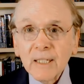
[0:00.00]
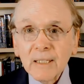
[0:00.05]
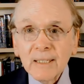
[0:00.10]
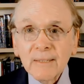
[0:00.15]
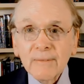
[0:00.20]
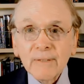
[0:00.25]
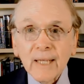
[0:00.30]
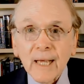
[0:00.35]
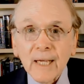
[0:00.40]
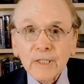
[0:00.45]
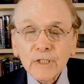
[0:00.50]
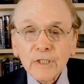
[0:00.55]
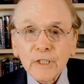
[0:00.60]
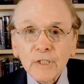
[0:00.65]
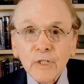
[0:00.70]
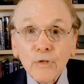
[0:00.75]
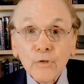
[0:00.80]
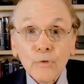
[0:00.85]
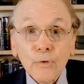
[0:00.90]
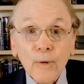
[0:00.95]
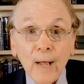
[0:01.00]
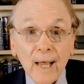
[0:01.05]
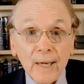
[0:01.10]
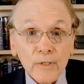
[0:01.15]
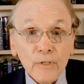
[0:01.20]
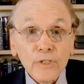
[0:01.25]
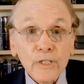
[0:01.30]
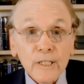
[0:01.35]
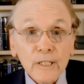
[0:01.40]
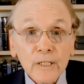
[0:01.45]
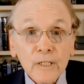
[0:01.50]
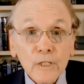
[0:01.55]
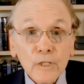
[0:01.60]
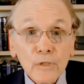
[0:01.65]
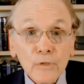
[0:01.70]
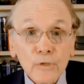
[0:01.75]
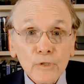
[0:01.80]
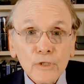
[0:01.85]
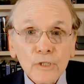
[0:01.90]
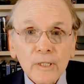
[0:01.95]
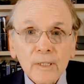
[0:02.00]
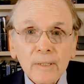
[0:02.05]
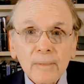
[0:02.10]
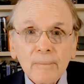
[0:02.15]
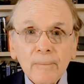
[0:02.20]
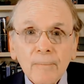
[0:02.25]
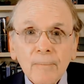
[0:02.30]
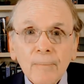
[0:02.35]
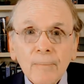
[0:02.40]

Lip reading: alleviation through energy inclusion.